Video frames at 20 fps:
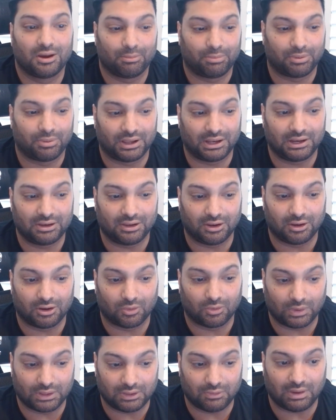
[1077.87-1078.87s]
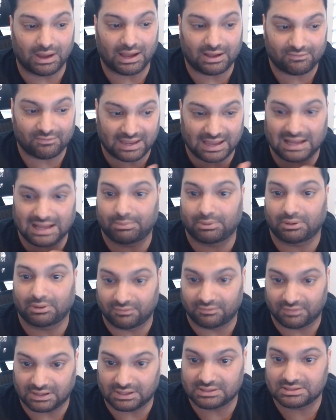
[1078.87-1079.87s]
but when you have capital
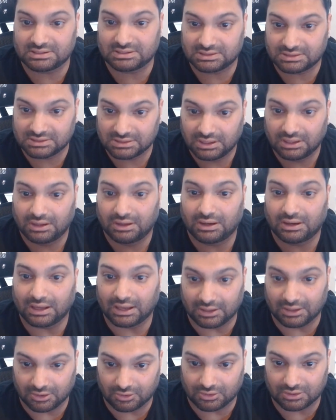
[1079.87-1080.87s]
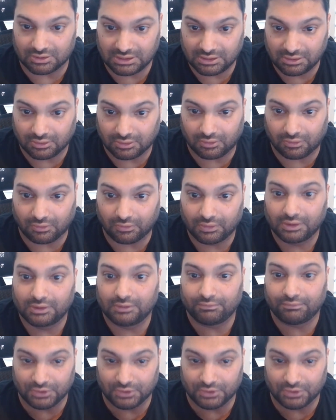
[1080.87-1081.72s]
events in your deal,